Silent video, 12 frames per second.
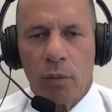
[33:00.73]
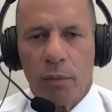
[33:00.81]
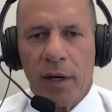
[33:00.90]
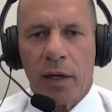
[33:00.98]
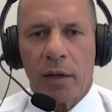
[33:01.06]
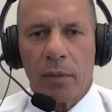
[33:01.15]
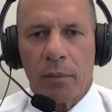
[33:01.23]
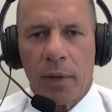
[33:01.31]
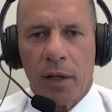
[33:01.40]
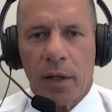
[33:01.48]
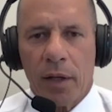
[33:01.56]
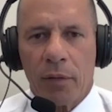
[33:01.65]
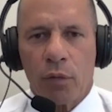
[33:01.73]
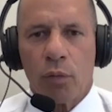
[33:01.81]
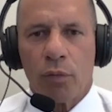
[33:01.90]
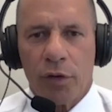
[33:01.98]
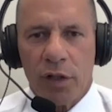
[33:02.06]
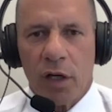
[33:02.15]
make make
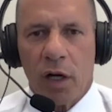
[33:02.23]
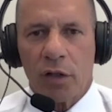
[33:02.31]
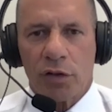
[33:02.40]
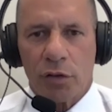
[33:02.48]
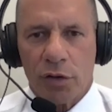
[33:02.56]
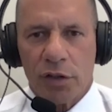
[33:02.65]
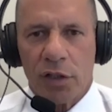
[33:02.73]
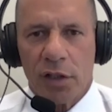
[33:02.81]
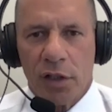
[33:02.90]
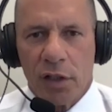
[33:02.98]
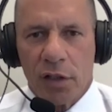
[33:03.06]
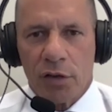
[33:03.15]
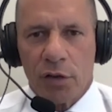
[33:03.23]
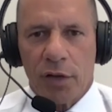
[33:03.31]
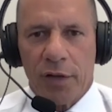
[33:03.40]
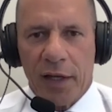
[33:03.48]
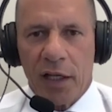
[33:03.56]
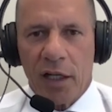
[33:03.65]
room for the youngsters so that
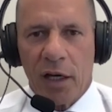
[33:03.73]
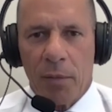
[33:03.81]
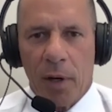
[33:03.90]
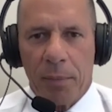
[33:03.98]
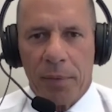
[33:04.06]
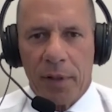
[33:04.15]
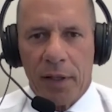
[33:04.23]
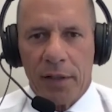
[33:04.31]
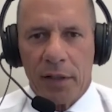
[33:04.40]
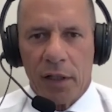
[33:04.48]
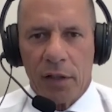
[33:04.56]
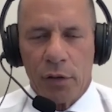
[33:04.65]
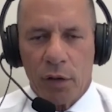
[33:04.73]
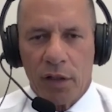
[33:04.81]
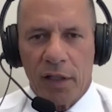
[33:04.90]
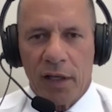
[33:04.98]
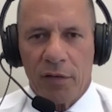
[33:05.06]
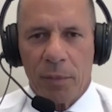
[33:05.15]
they can come up and uh, you can
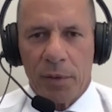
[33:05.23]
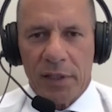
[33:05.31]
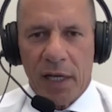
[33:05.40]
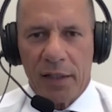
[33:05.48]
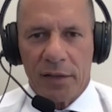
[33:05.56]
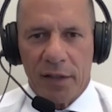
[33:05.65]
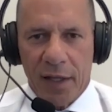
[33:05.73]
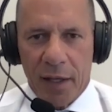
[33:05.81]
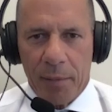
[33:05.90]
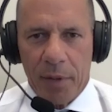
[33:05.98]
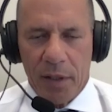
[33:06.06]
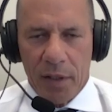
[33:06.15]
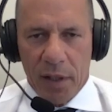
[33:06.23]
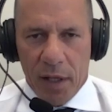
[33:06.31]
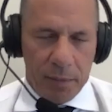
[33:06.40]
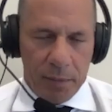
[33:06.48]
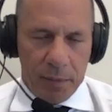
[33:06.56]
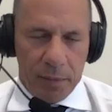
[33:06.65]
give the baton to them
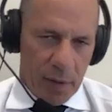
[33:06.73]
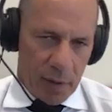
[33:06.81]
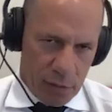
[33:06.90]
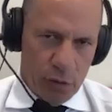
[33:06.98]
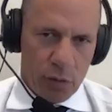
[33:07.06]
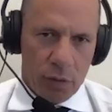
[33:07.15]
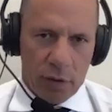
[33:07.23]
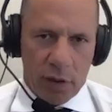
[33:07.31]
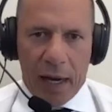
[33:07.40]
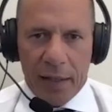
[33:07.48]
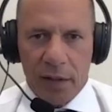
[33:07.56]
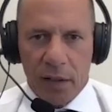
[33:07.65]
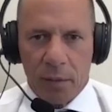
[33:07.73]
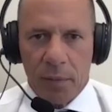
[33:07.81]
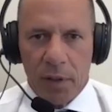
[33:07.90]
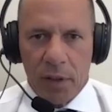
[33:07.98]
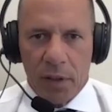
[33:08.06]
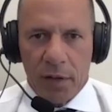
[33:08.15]
and and sure guide
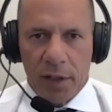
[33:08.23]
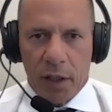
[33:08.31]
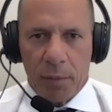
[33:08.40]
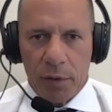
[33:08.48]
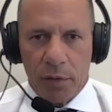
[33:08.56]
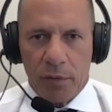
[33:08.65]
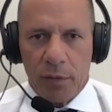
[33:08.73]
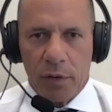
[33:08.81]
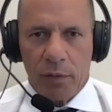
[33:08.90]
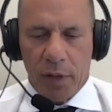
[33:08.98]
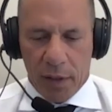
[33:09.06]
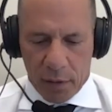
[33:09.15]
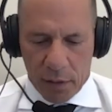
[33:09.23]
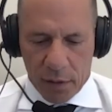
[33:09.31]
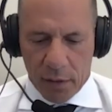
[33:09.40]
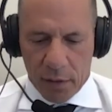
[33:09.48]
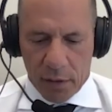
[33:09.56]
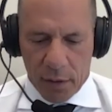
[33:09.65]
them there, but you you've got to
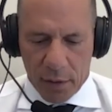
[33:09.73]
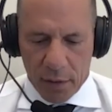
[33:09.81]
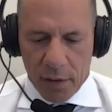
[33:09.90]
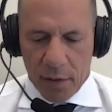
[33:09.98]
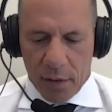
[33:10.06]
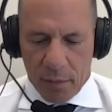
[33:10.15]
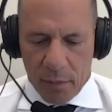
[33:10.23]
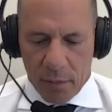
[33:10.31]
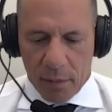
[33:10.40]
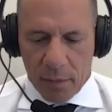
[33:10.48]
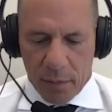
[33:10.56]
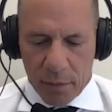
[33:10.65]
uh, you